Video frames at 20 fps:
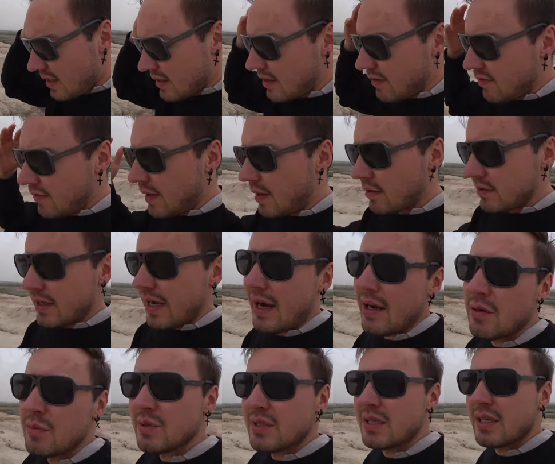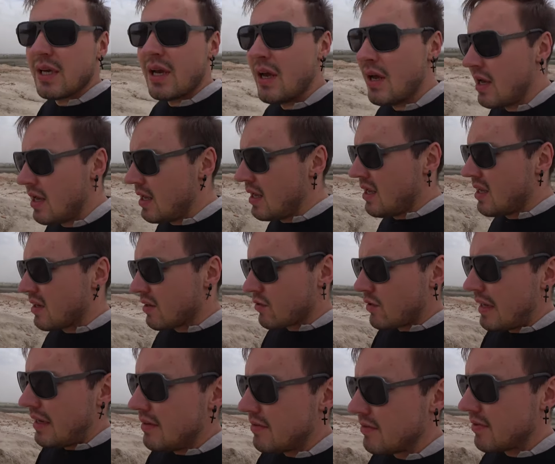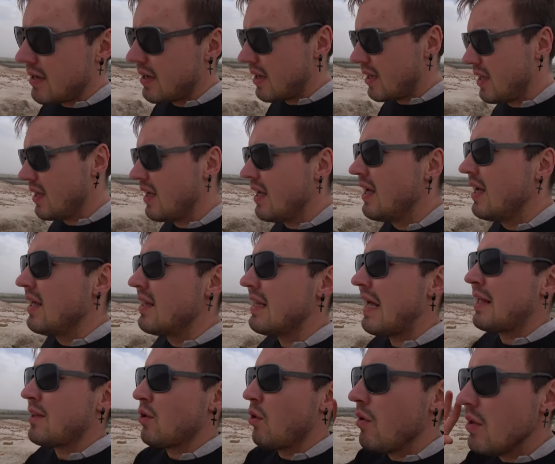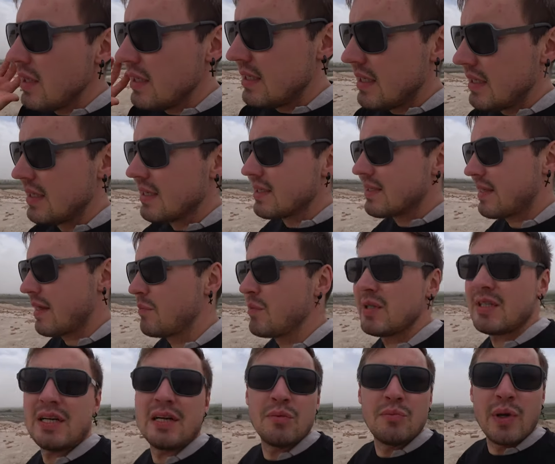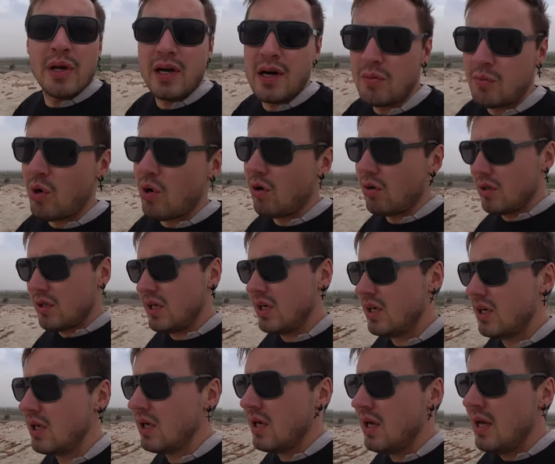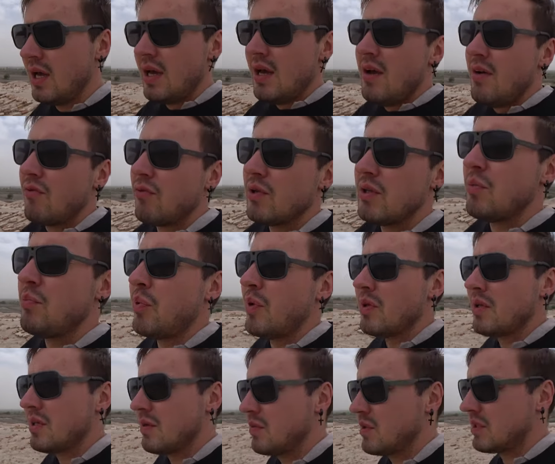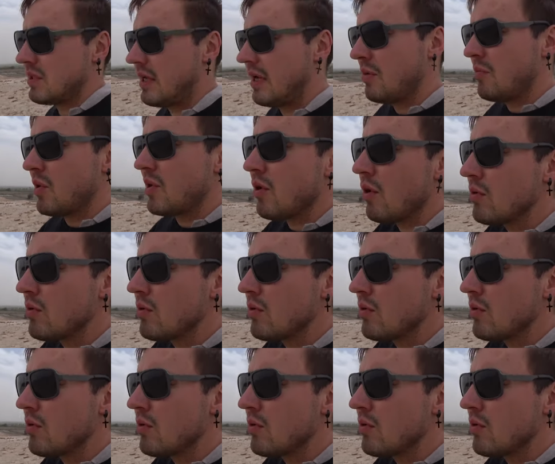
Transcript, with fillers: they found Adam's grave. Not only did the cemetery become holy for the pilgrims, but